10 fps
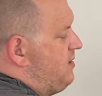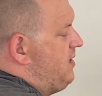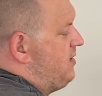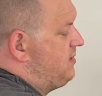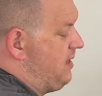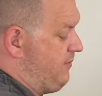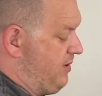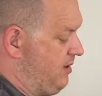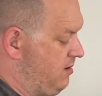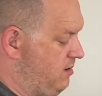text
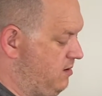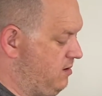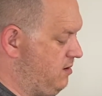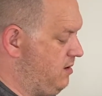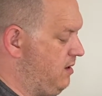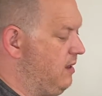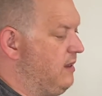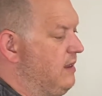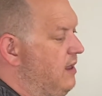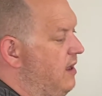clipping,
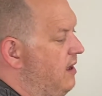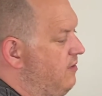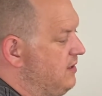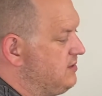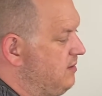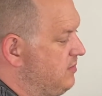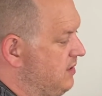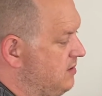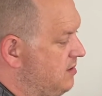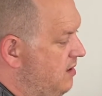and this zip
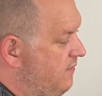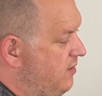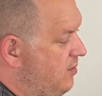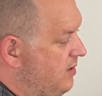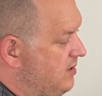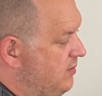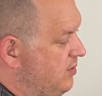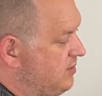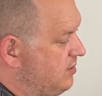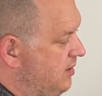disc I've no idea
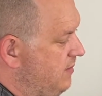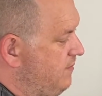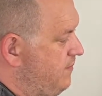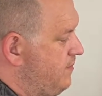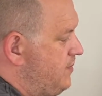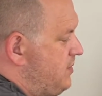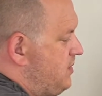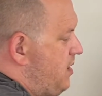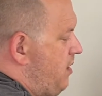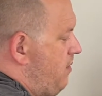what's on it. So